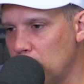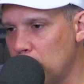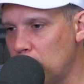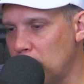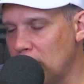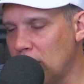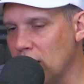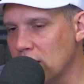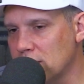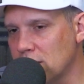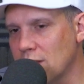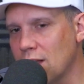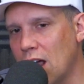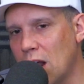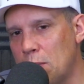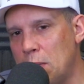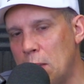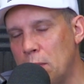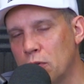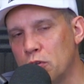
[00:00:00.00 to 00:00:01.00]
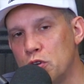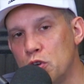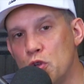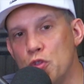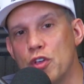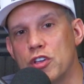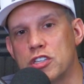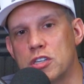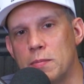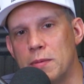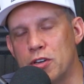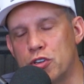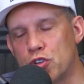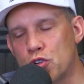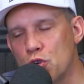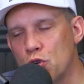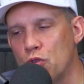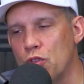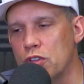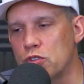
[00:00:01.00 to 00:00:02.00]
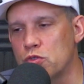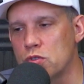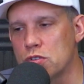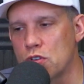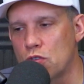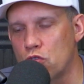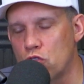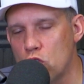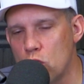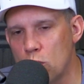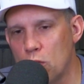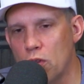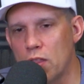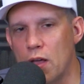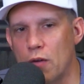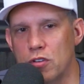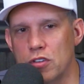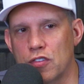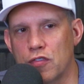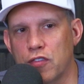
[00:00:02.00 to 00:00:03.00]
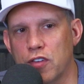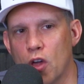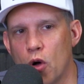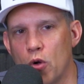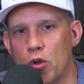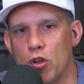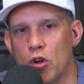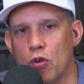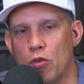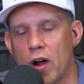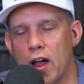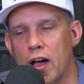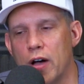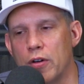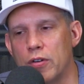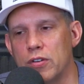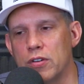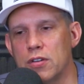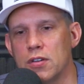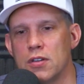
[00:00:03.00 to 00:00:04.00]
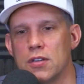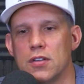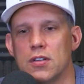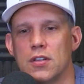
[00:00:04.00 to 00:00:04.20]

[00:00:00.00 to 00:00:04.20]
because a lot of people knew this to be true. This was a rumor that was floating around